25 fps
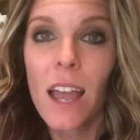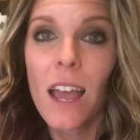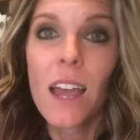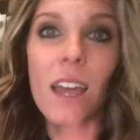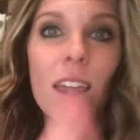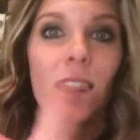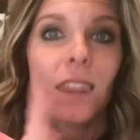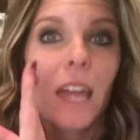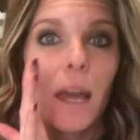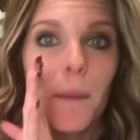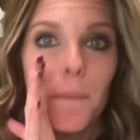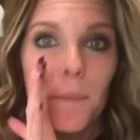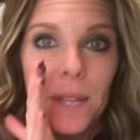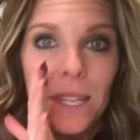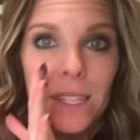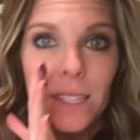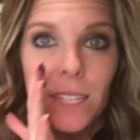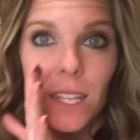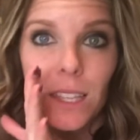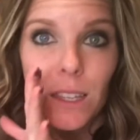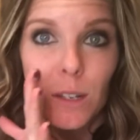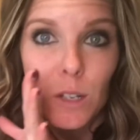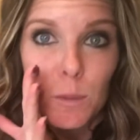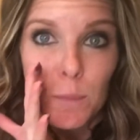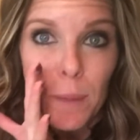that means
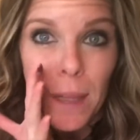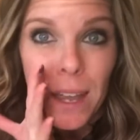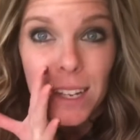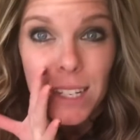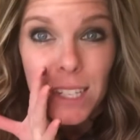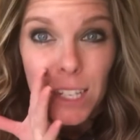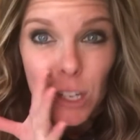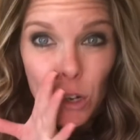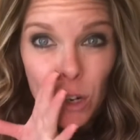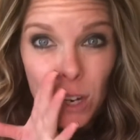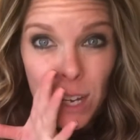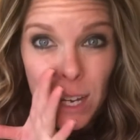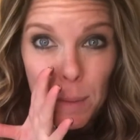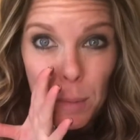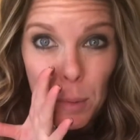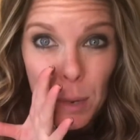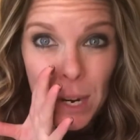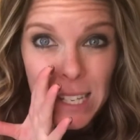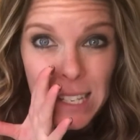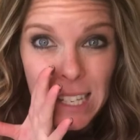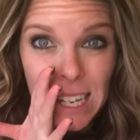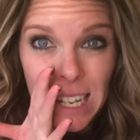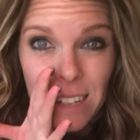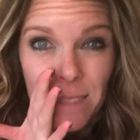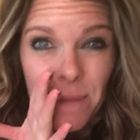that there's bacteria
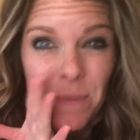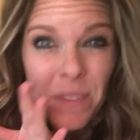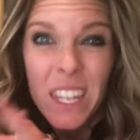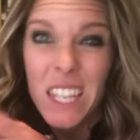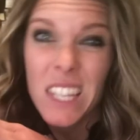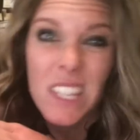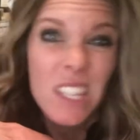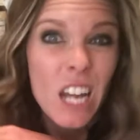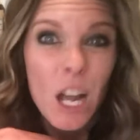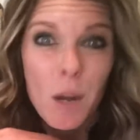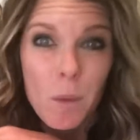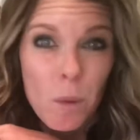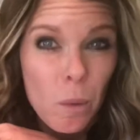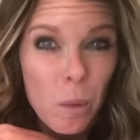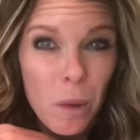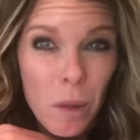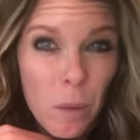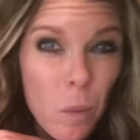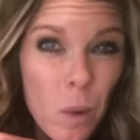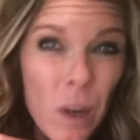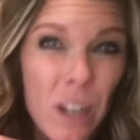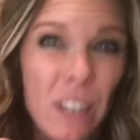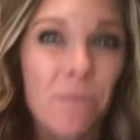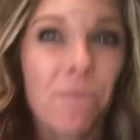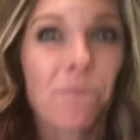present. That's not what we
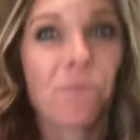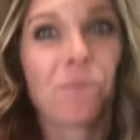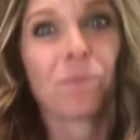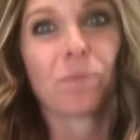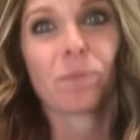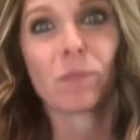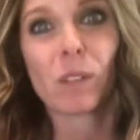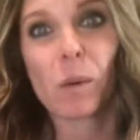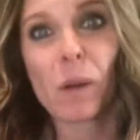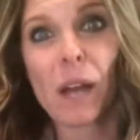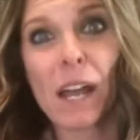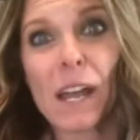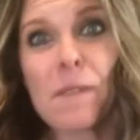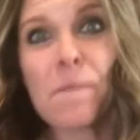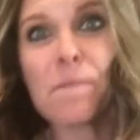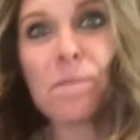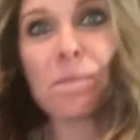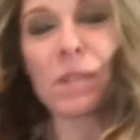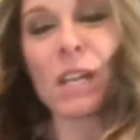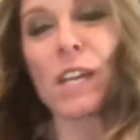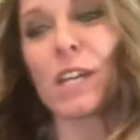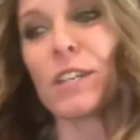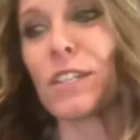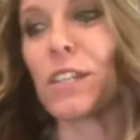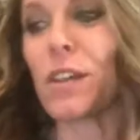want. Okay,
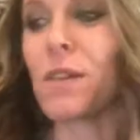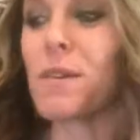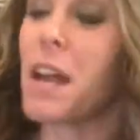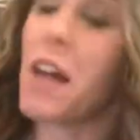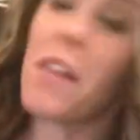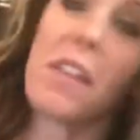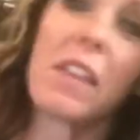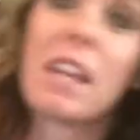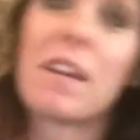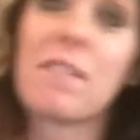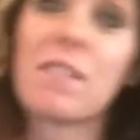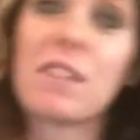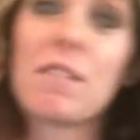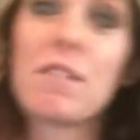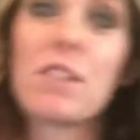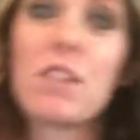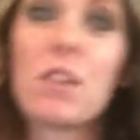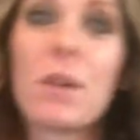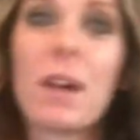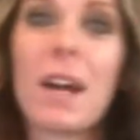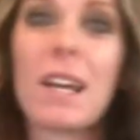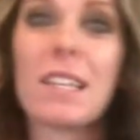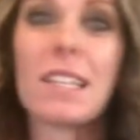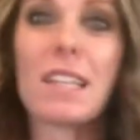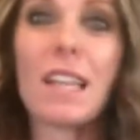so now that I've given you
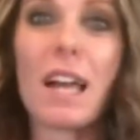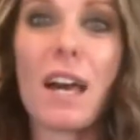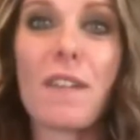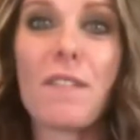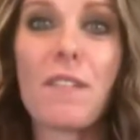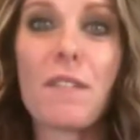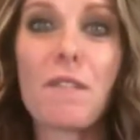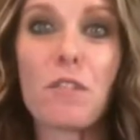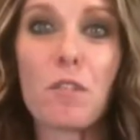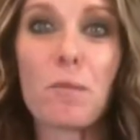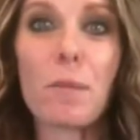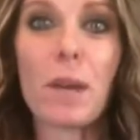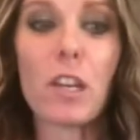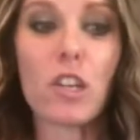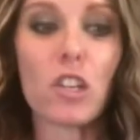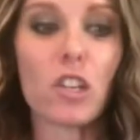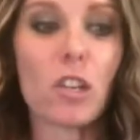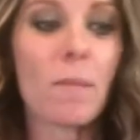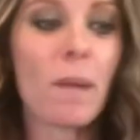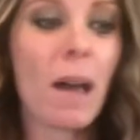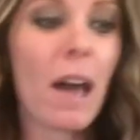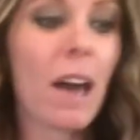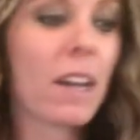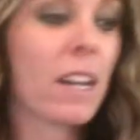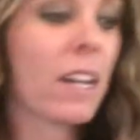guys a lot of information
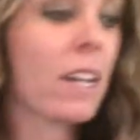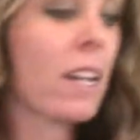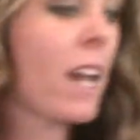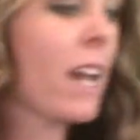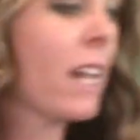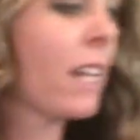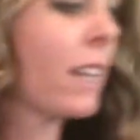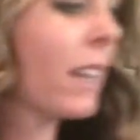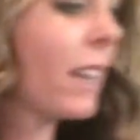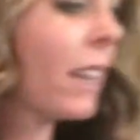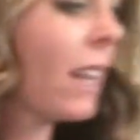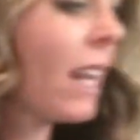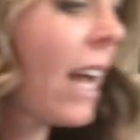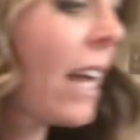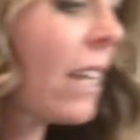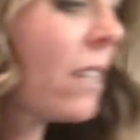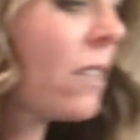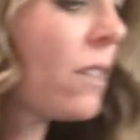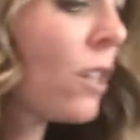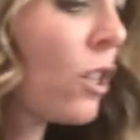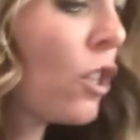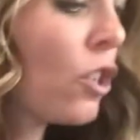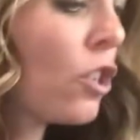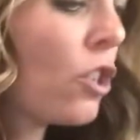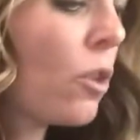about it,
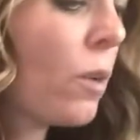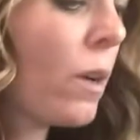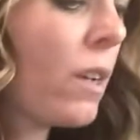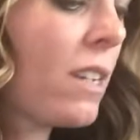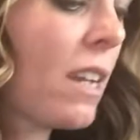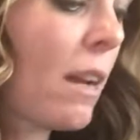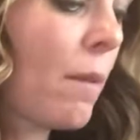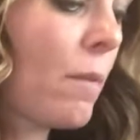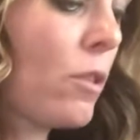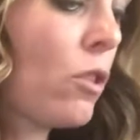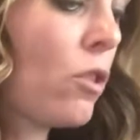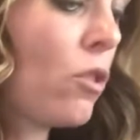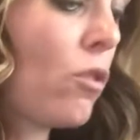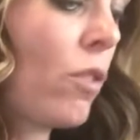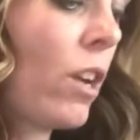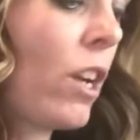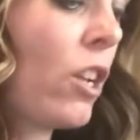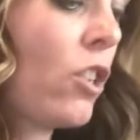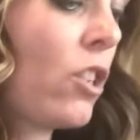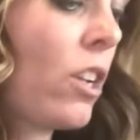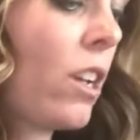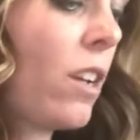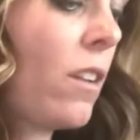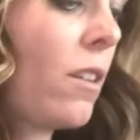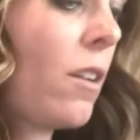let's do a
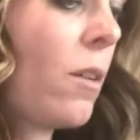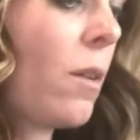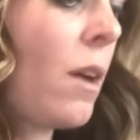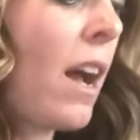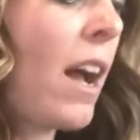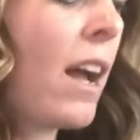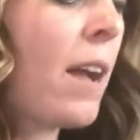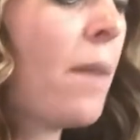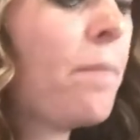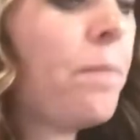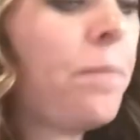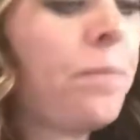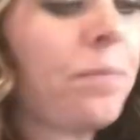demonstration, okay?